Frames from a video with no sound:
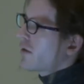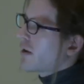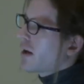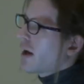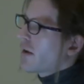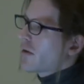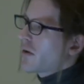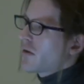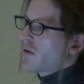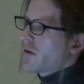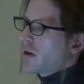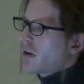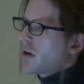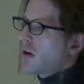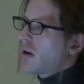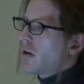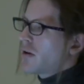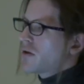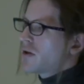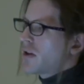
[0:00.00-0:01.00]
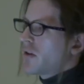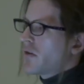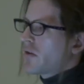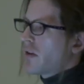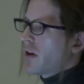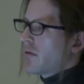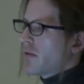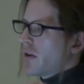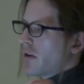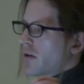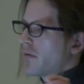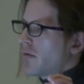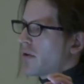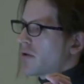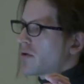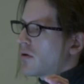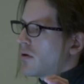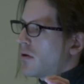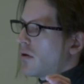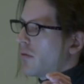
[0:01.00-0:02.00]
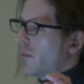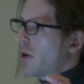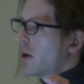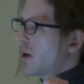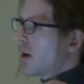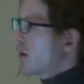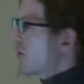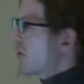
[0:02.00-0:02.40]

together as an ecology instead of individual media